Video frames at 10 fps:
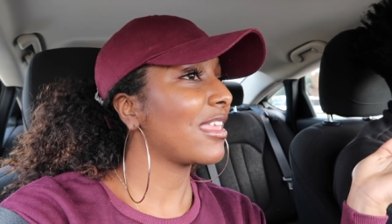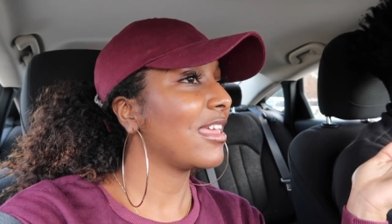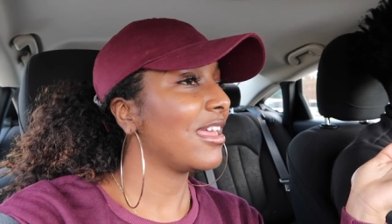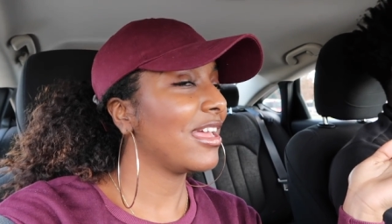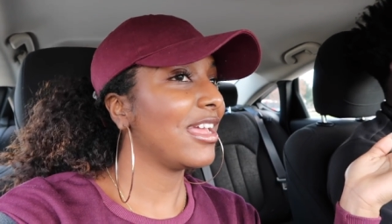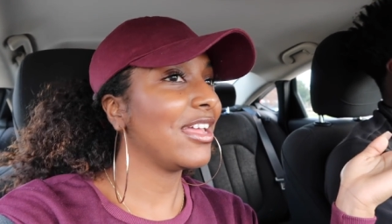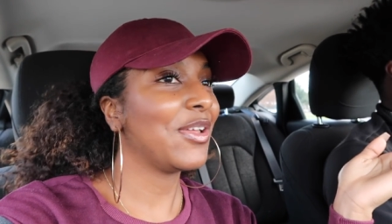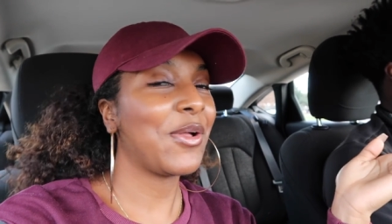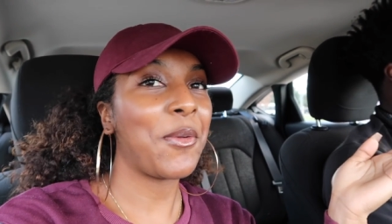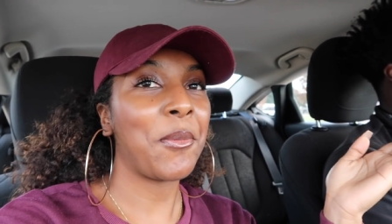Bro, he came
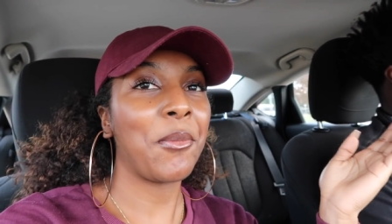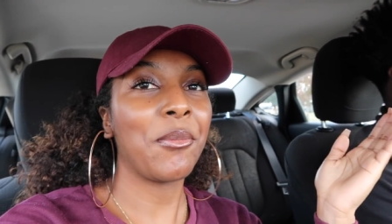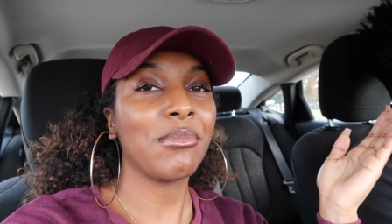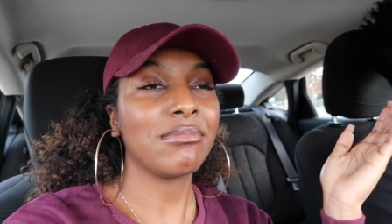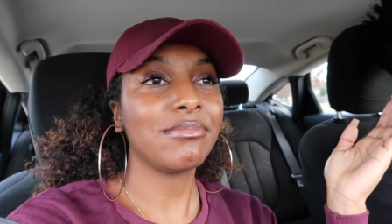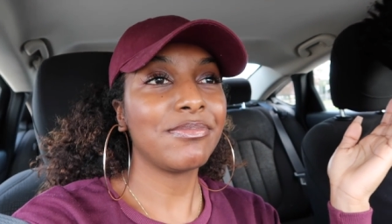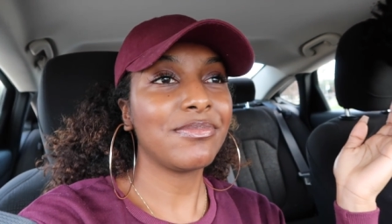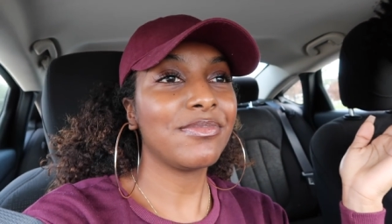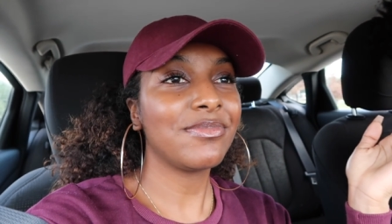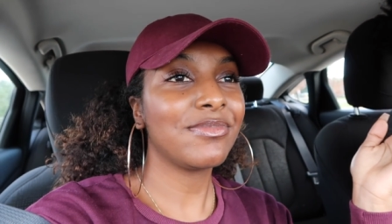out with the hash browns. I
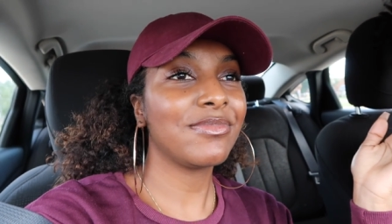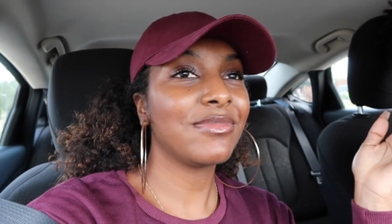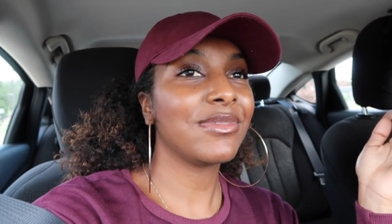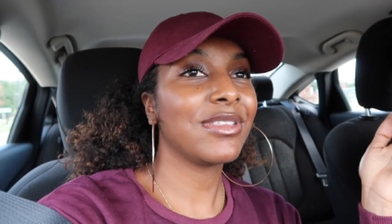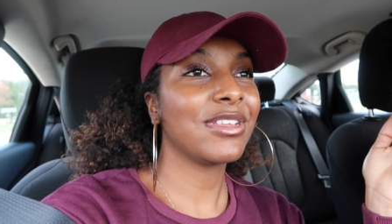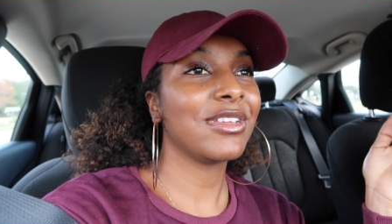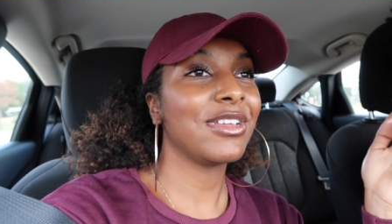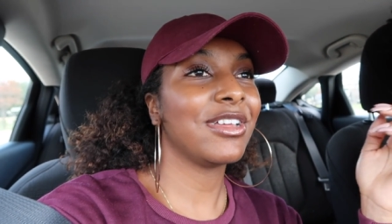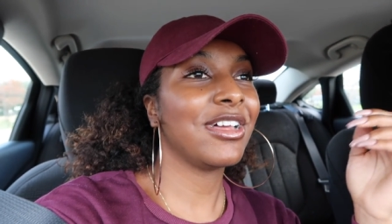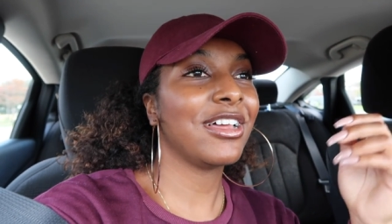told him I want
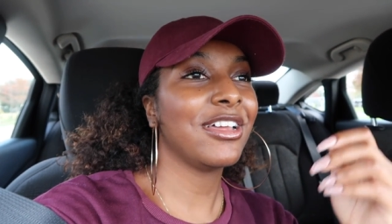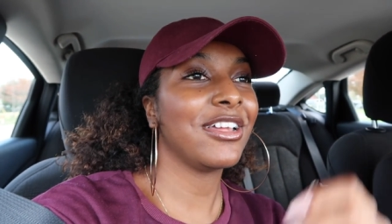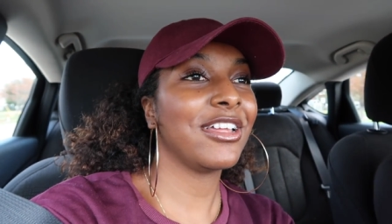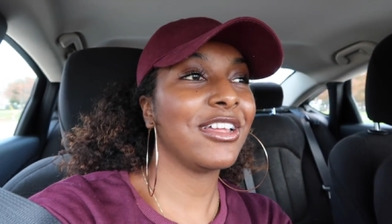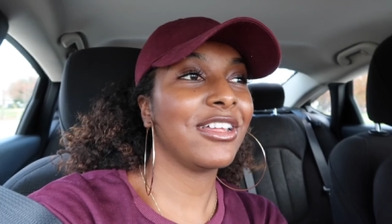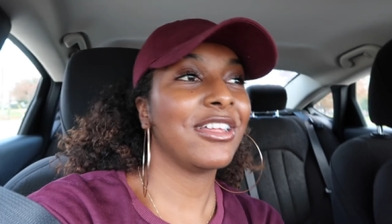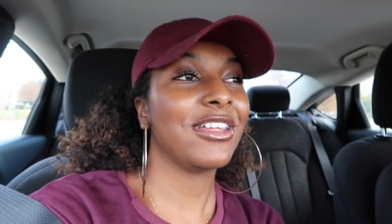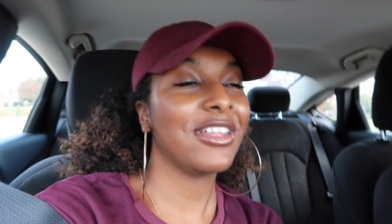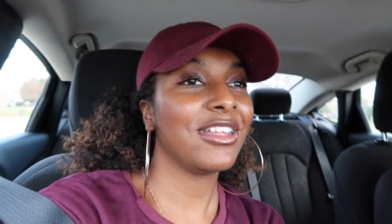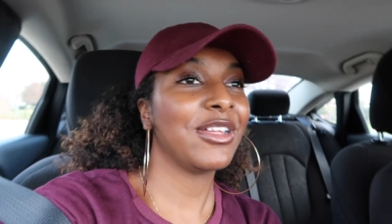my hash browns
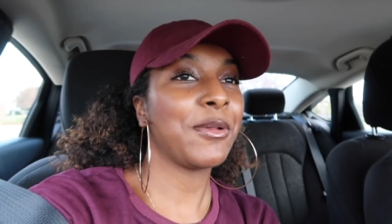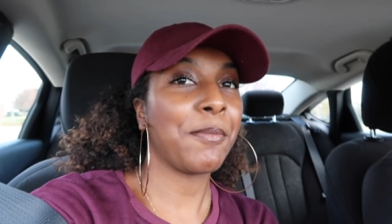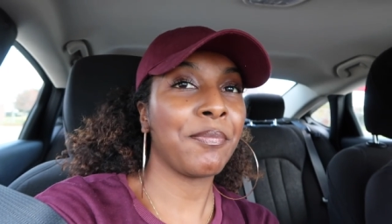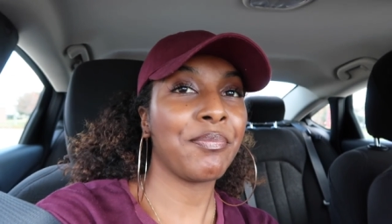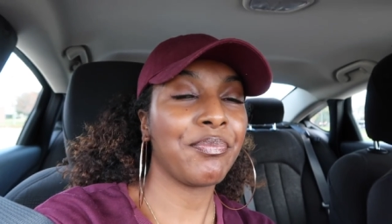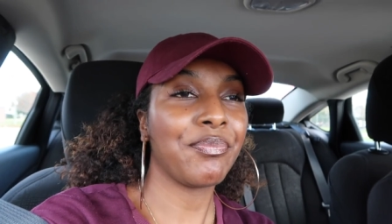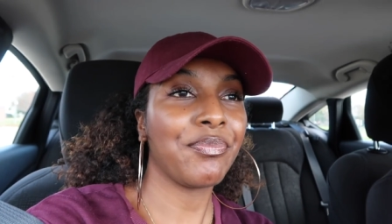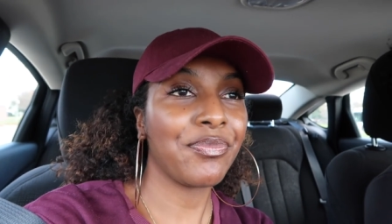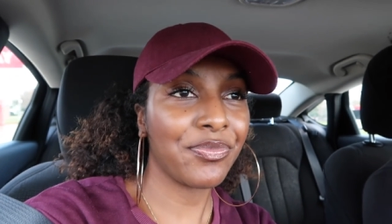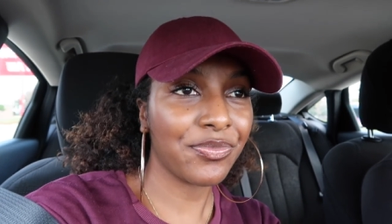fried
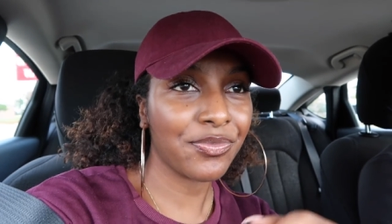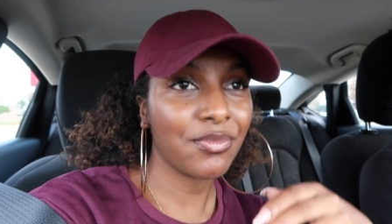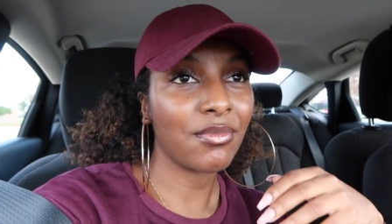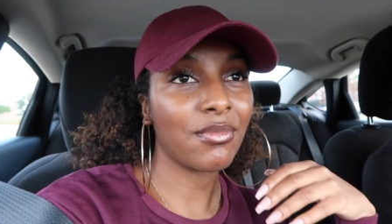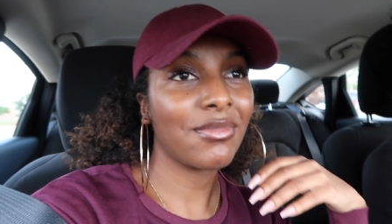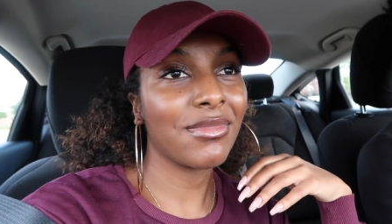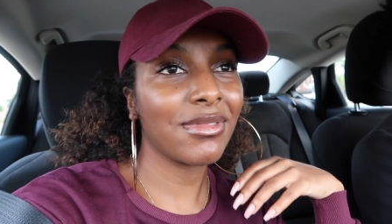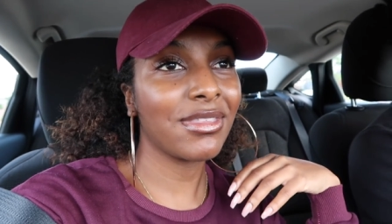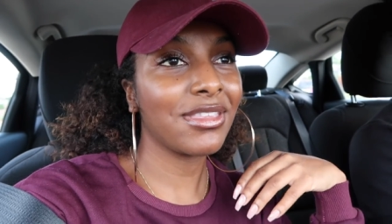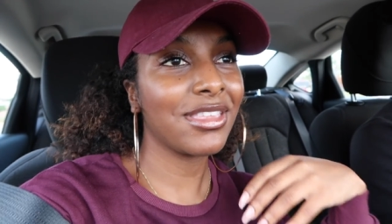hard on both
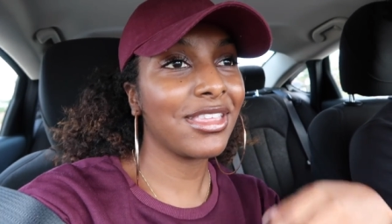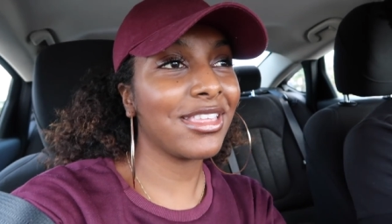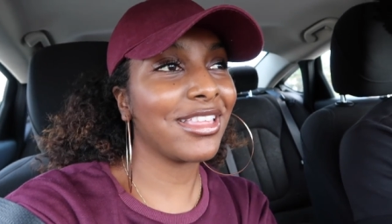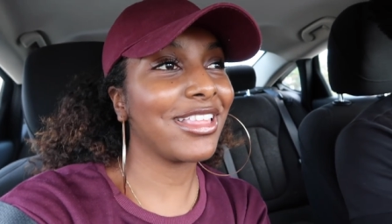sides.